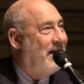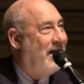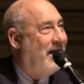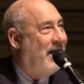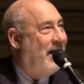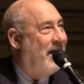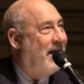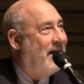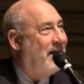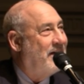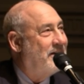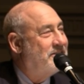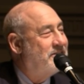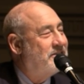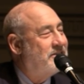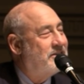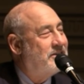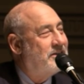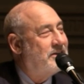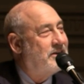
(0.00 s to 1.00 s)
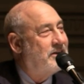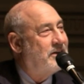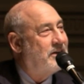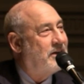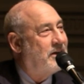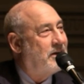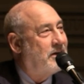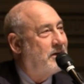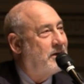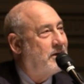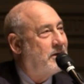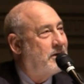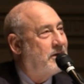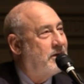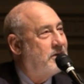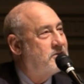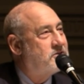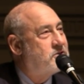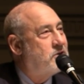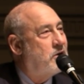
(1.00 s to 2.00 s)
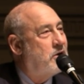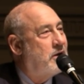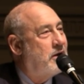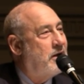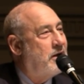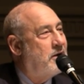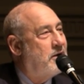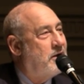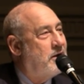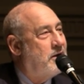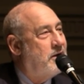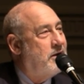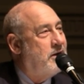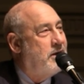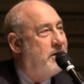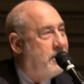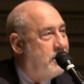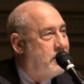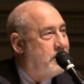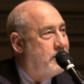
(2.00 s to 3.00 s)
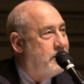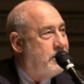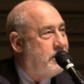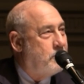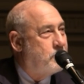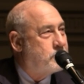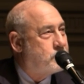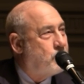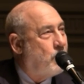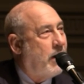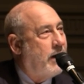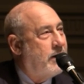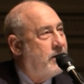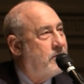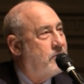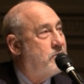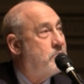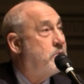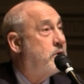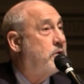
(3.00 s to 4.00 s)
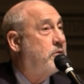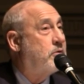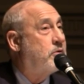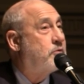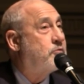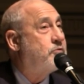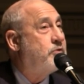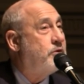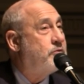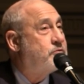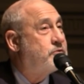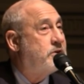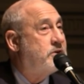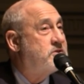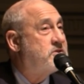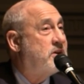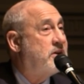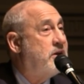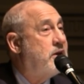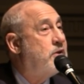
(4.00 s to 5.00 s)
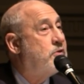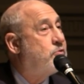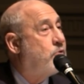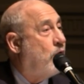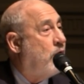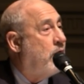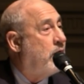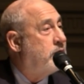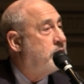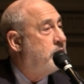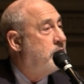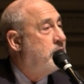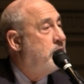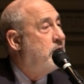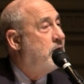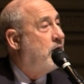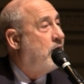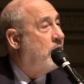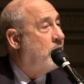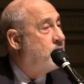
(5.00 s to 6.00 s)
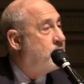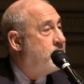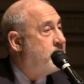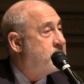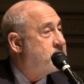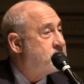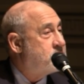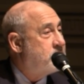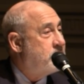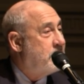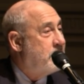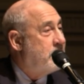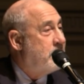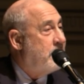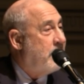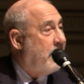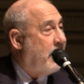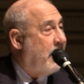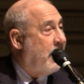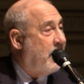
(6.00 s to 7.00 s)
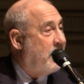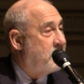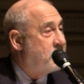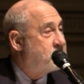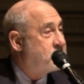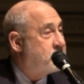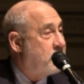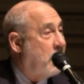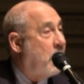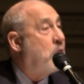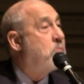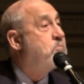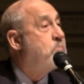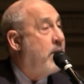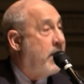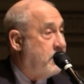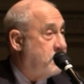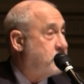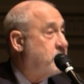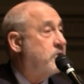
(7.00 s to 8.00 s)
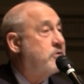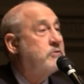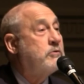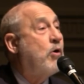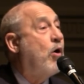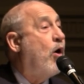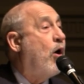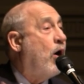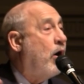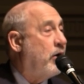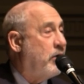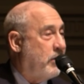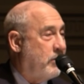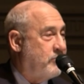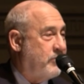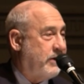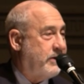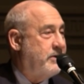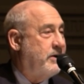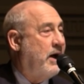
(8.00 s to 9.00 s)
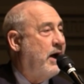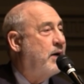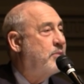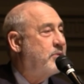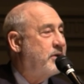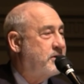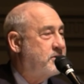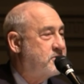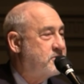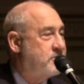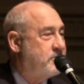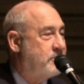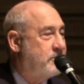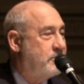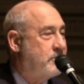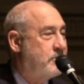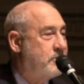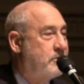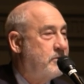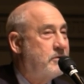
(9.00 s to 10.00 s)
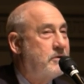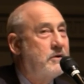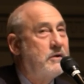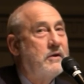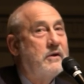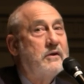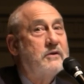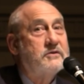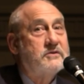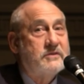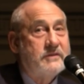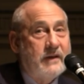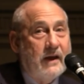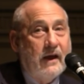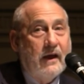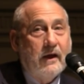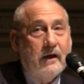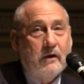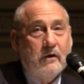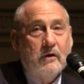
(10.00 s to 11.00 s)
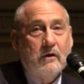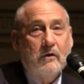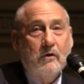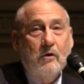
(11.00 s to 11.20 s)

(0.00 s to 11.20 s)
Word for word: and uh, so he, did, he was writing in the middle of the 50s, and he thought of this as a basic law of economics. Today,